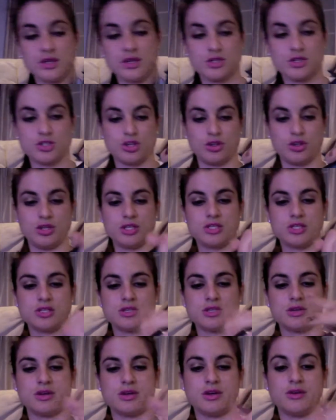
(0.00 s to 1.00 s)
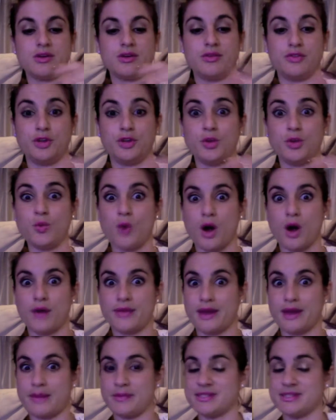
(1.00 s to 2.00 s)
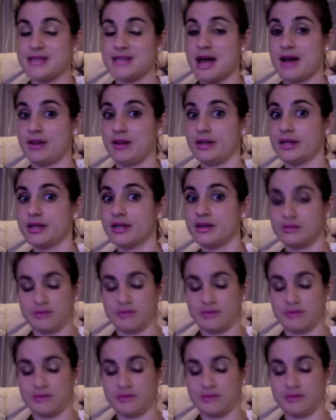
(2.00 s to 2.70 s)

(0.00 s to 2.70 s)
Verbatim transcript: So this is if you want that metallic,